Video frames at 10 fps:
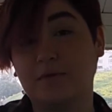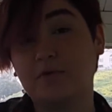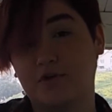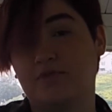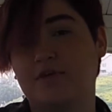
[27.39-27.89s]

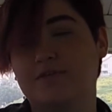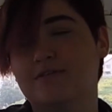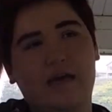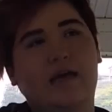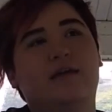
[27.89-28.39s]
my boyfriend,
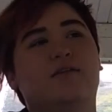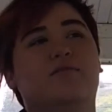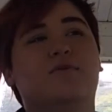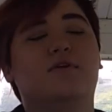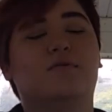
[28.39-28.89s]

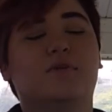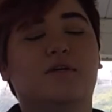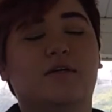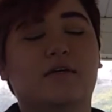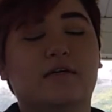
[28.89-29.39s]
and we
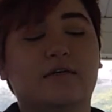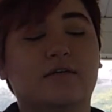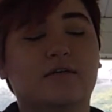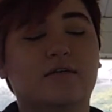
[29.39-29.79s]
were